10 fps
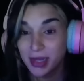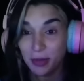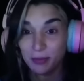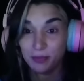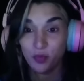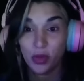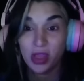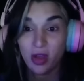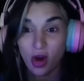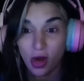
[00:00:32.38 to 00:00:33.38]
Yep.
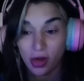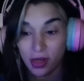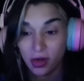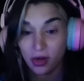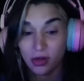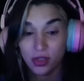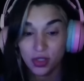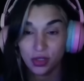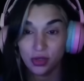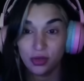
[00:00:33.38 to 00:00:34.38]
We are here
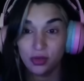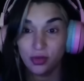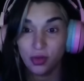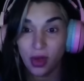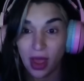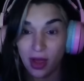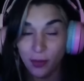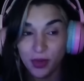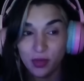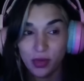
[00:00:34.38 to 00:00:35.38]
to
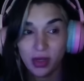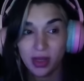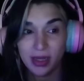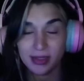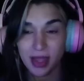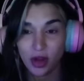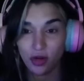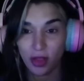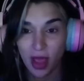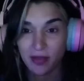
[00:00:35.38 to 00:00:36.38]
help you realize that
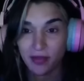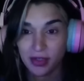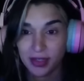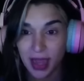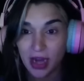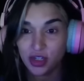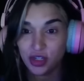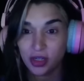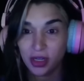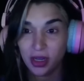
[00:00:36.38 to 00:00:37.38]
your life is
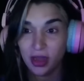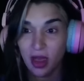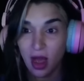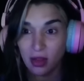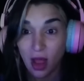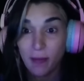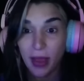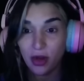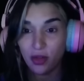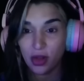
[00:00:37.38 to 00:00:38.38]
actually a lot
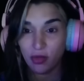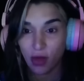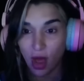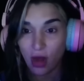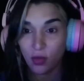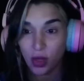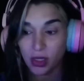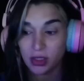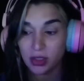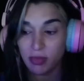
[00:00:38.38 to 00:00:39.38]
better than you thought it
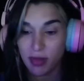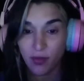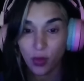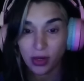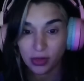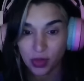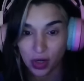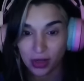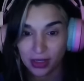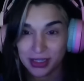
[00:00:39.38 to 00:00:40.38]
was before you
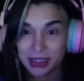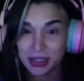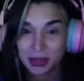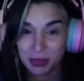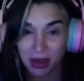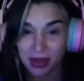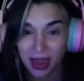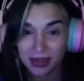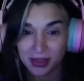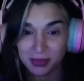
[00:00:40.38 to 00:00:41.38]
started listening to this
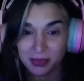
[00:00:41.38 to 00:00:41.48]
podcast.